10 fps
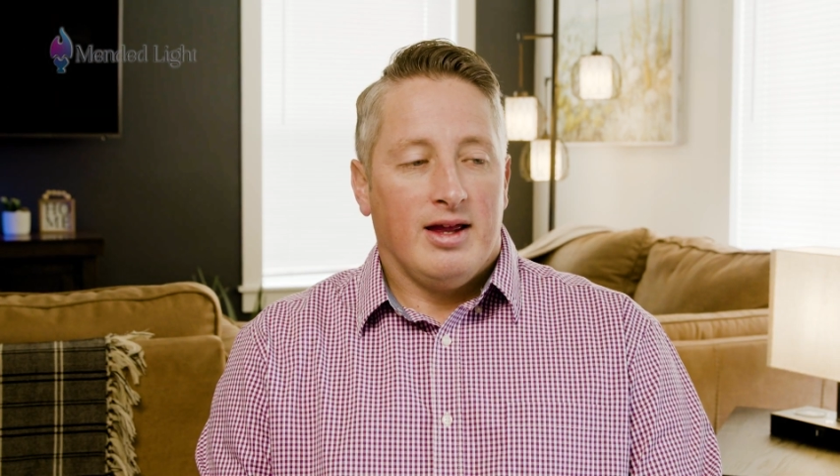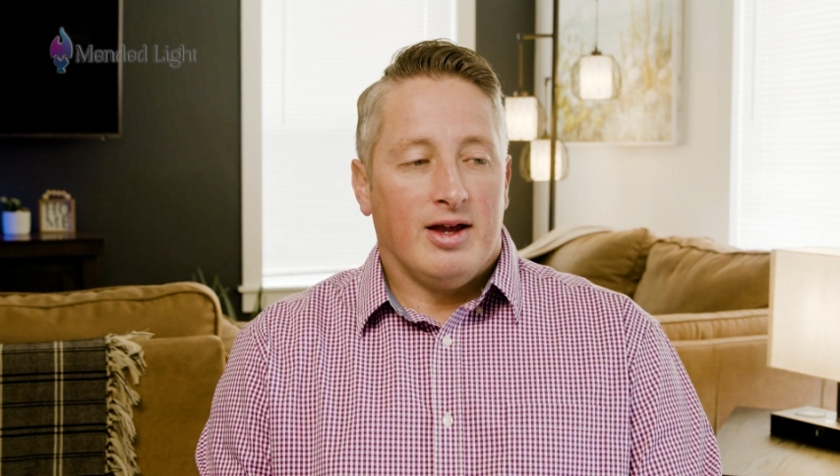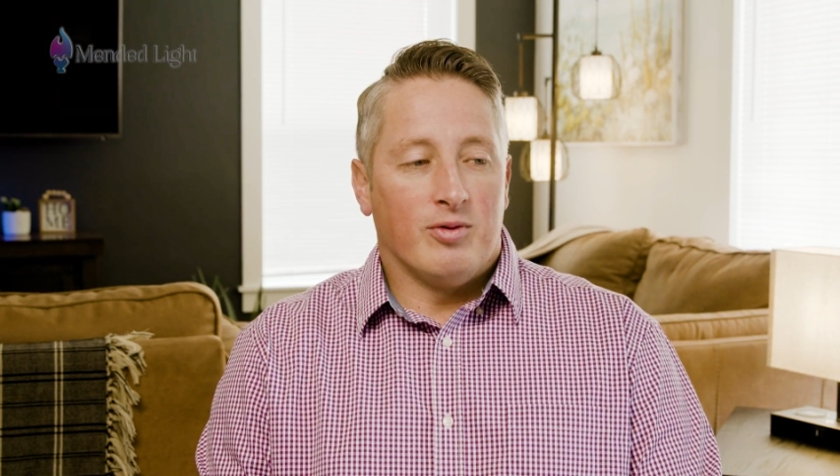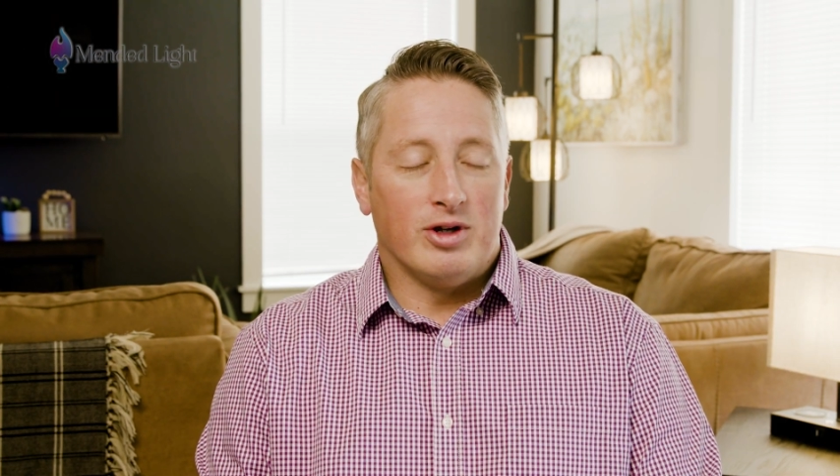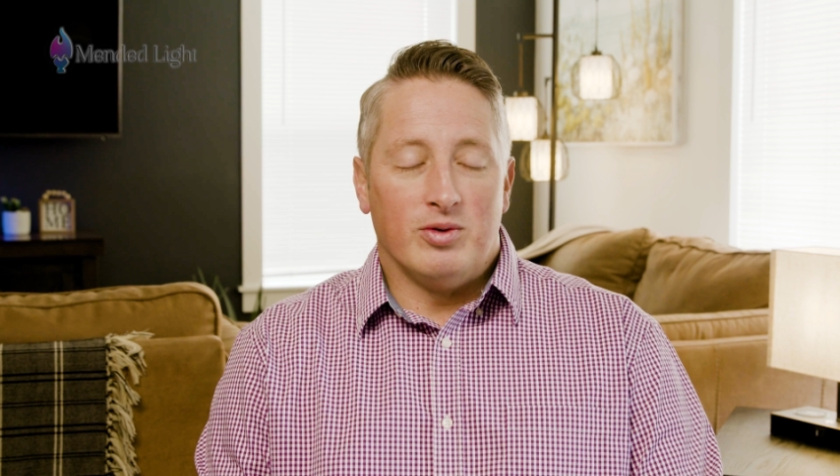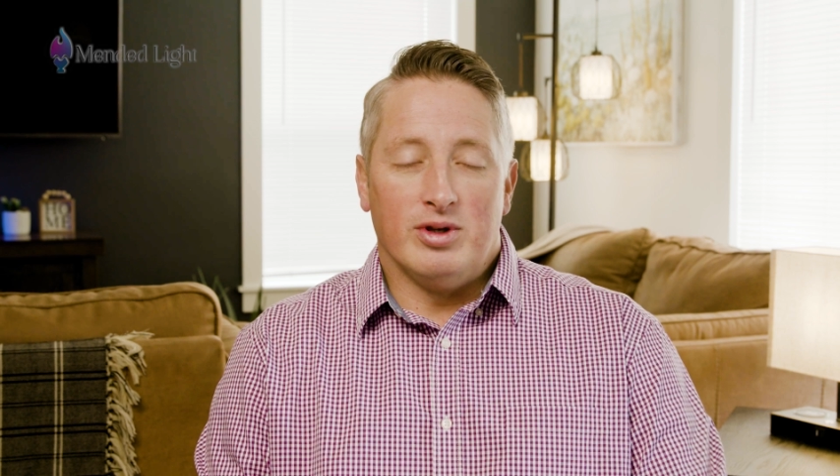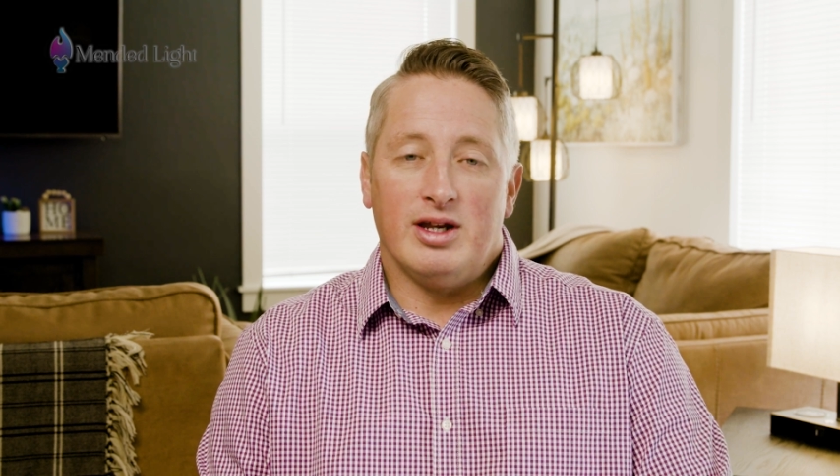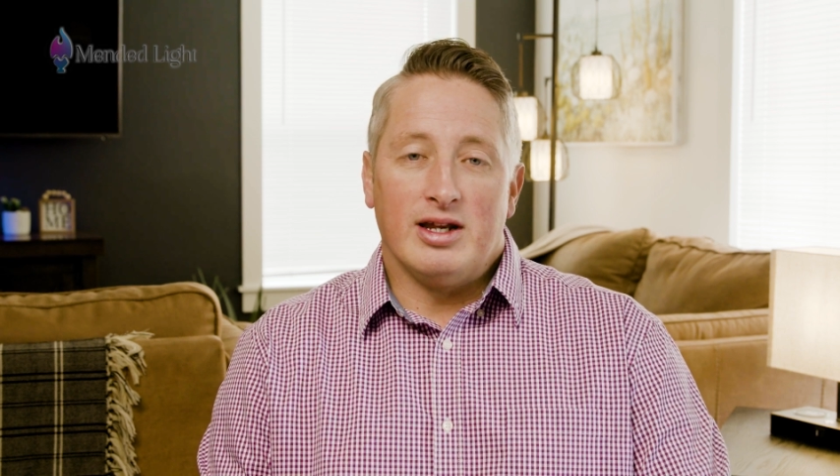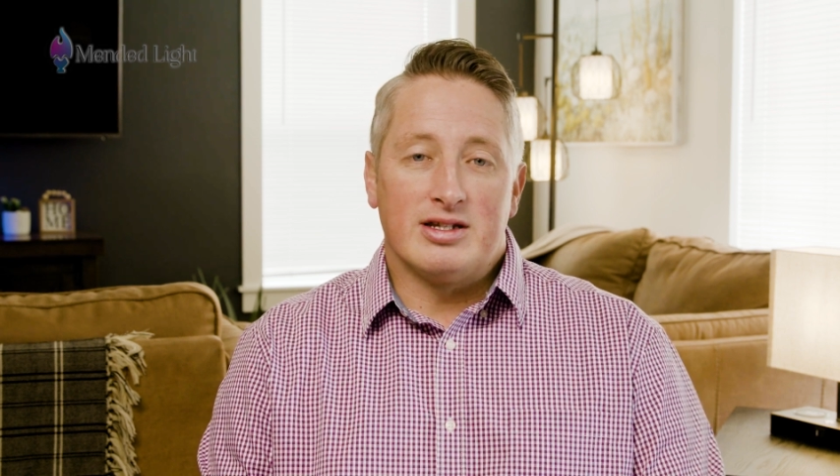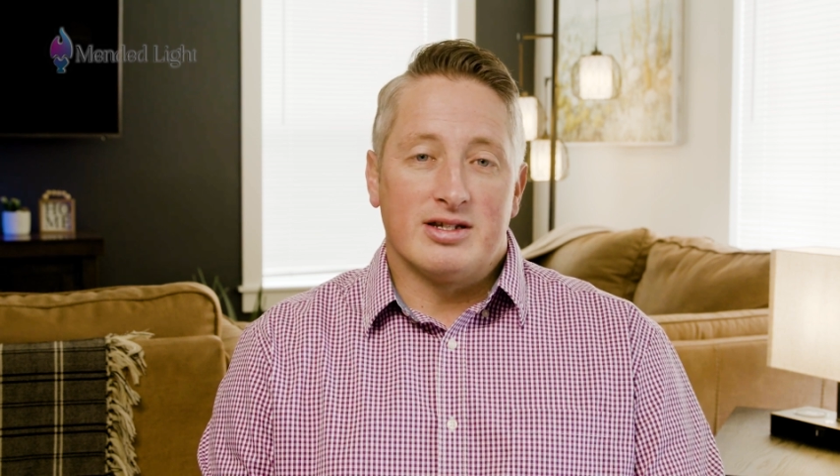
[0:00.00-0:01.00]
And what you really
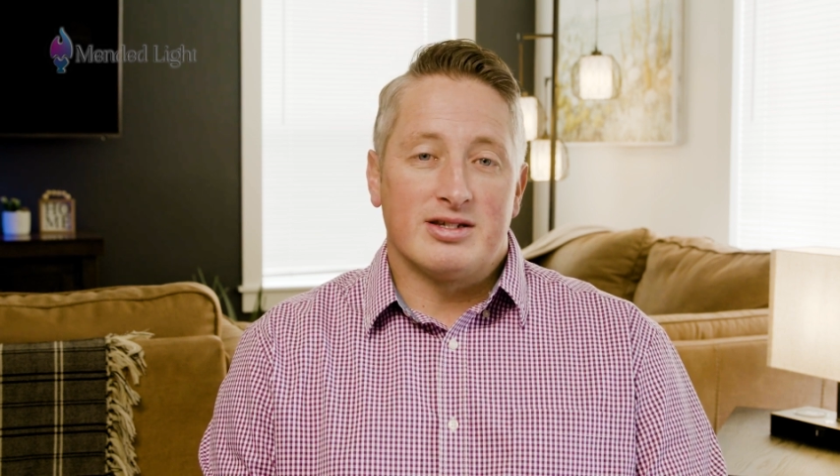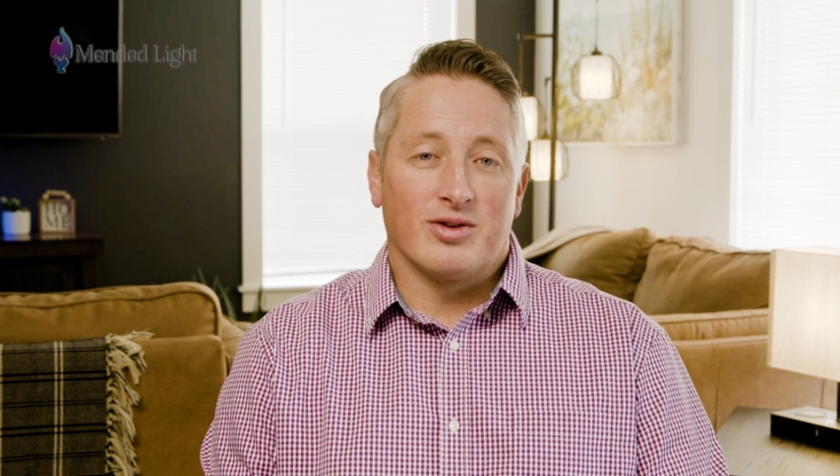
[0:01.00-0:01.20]
need is just to